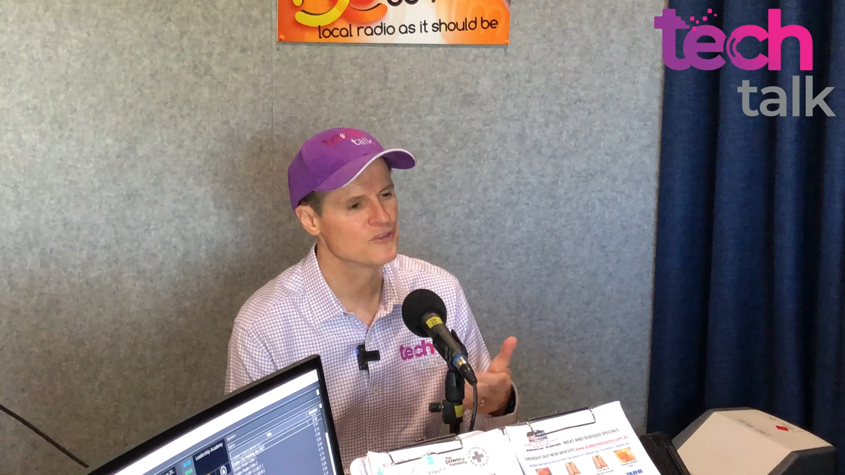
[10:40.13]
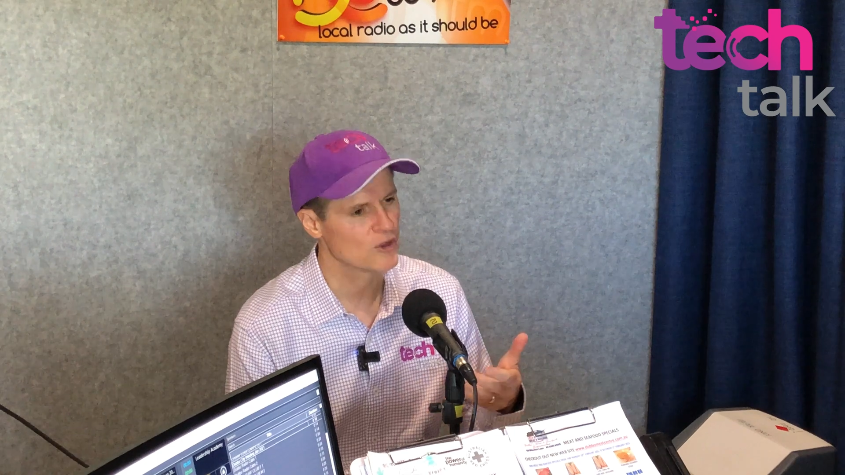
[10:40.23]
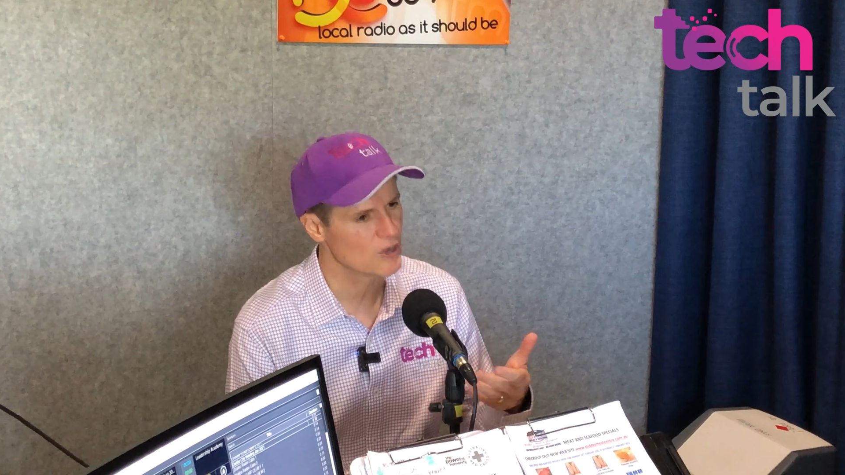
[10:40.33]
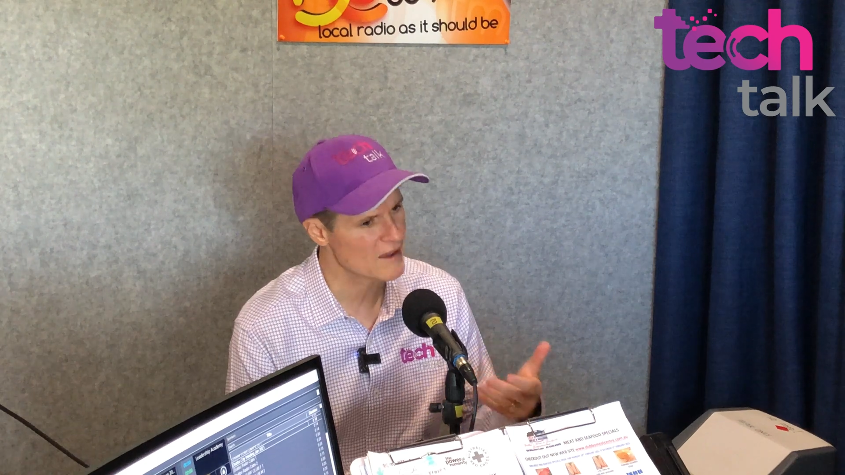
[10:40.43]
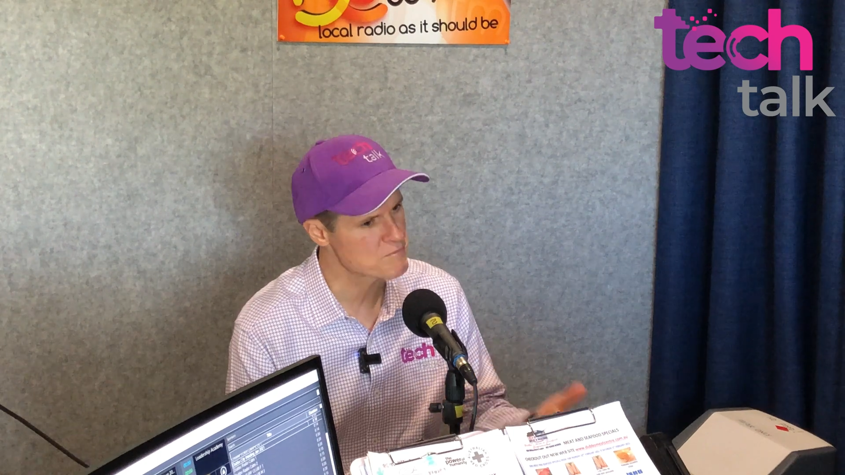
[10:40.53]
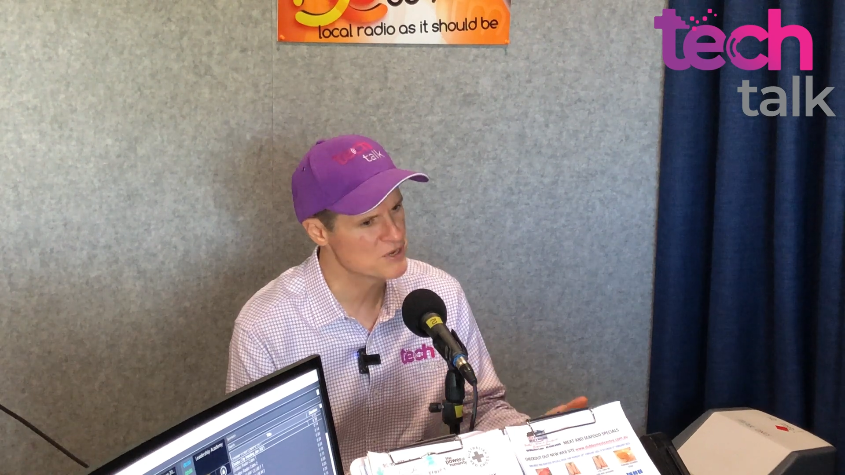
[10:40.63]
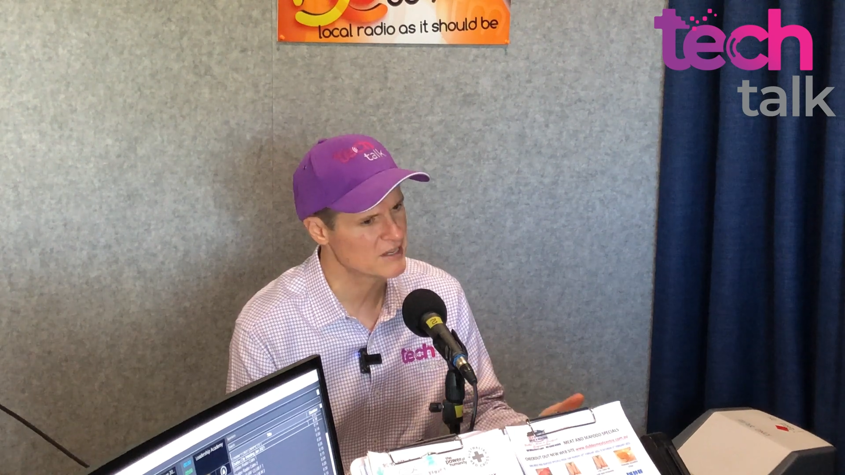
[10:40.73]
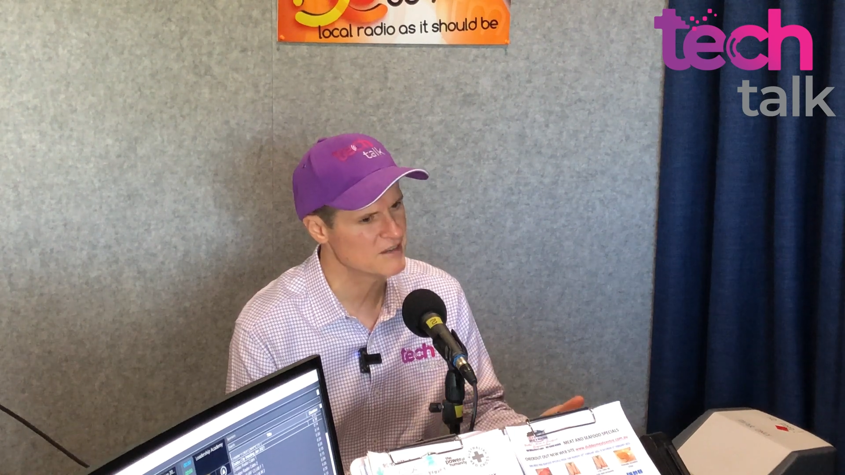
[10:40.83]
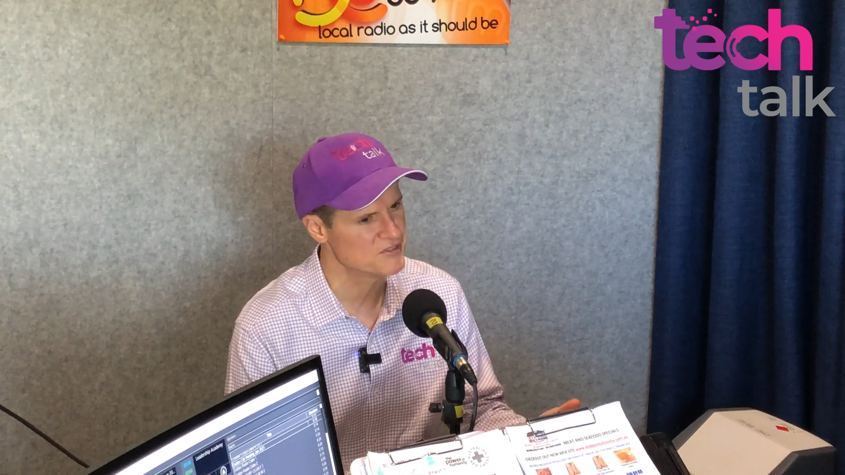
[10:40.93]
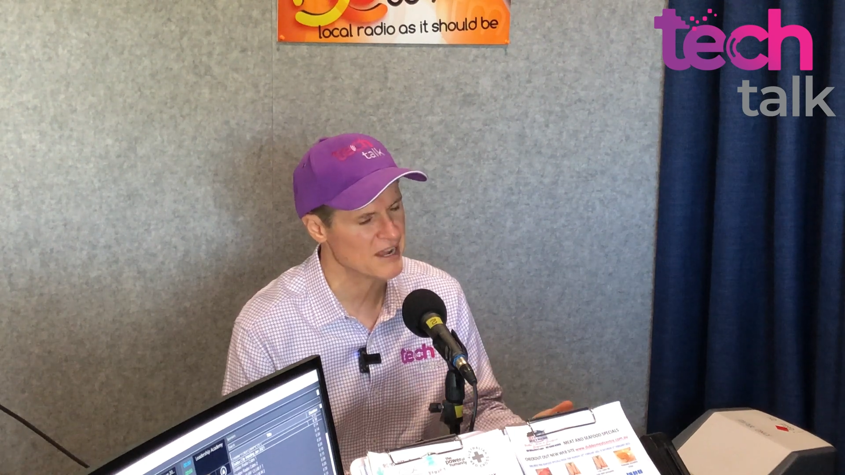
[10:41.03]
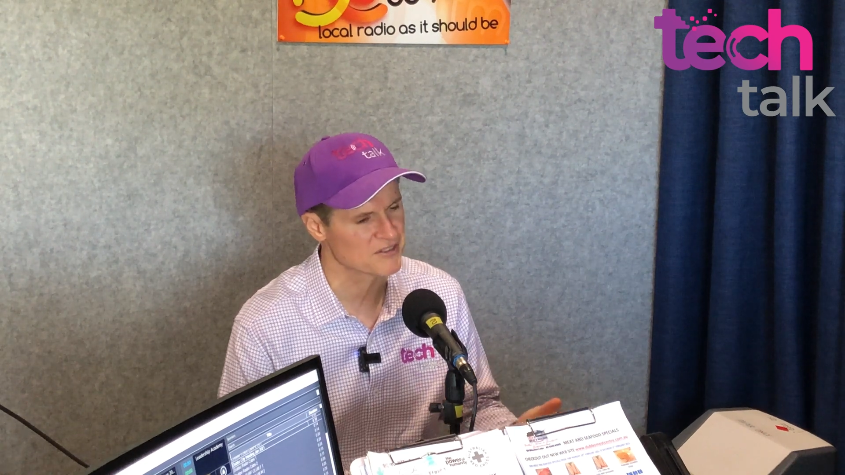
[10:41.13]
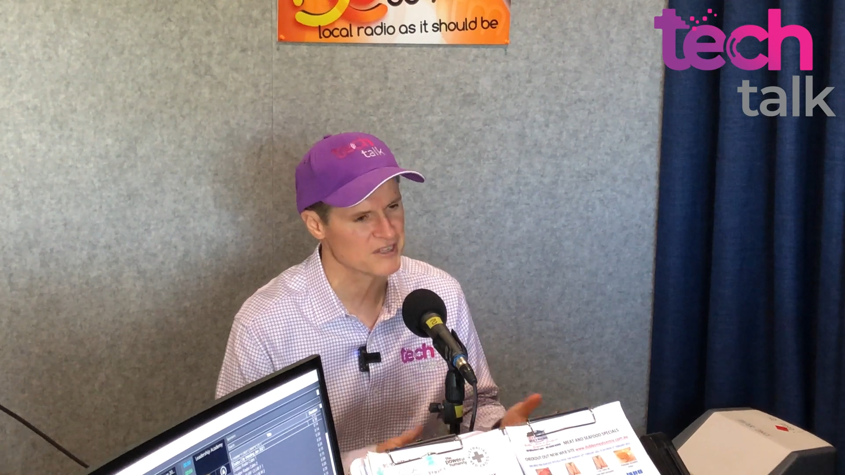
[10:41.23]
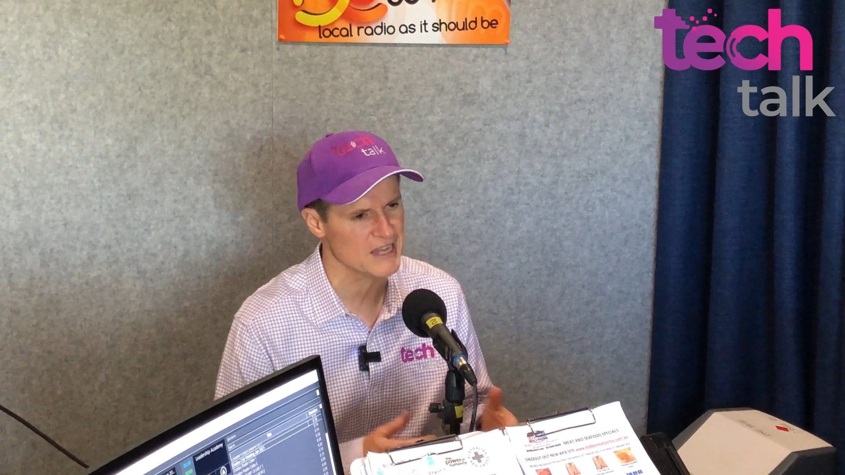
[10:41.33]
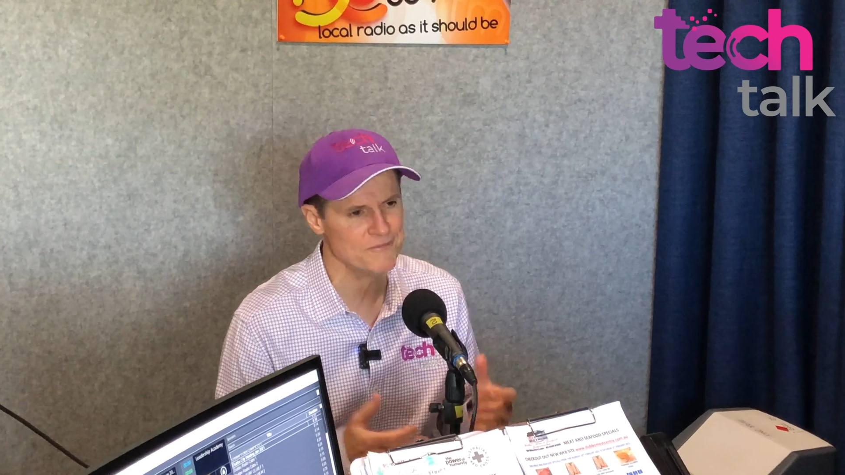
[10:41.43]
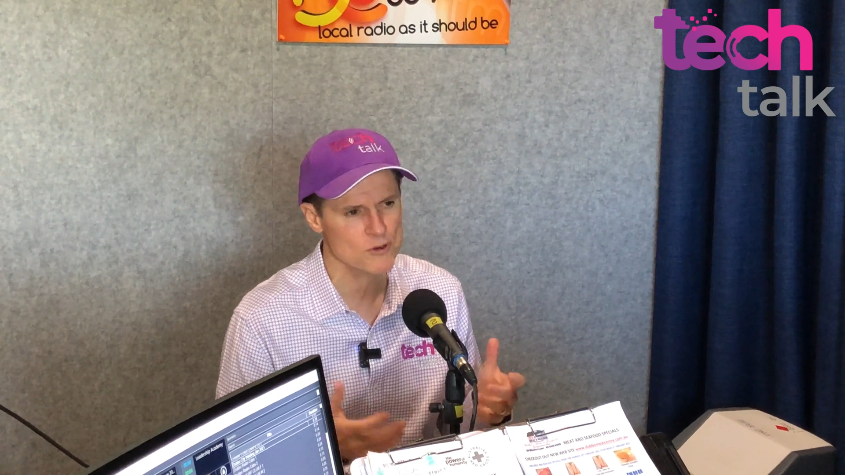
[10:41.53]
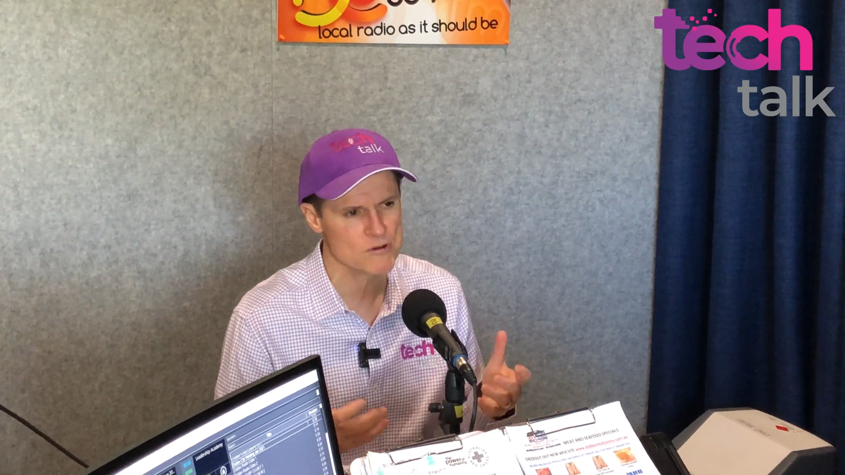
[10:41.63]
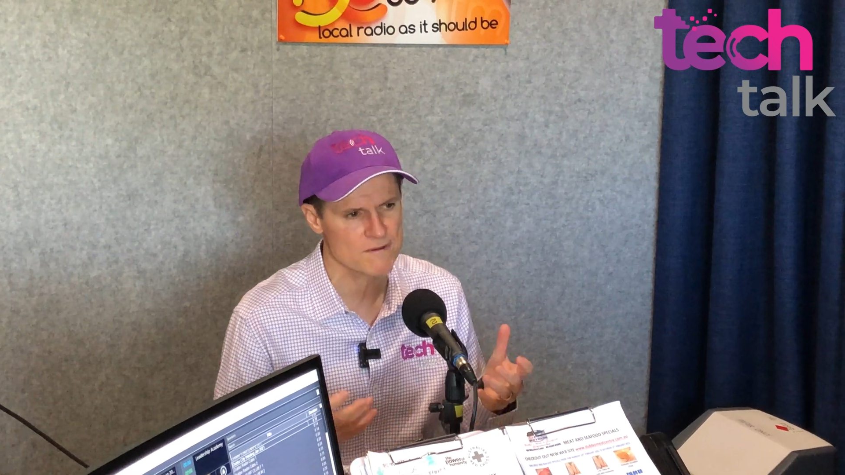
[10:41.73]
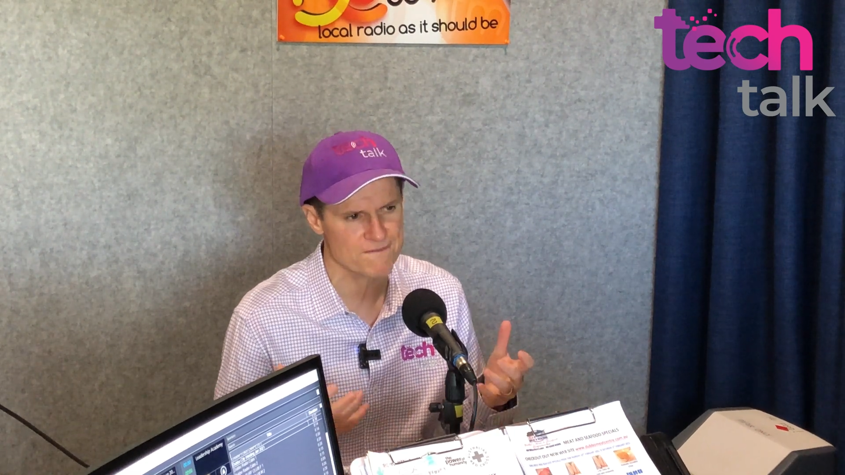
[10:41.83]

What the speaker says: So you'll have predictive text. If you're a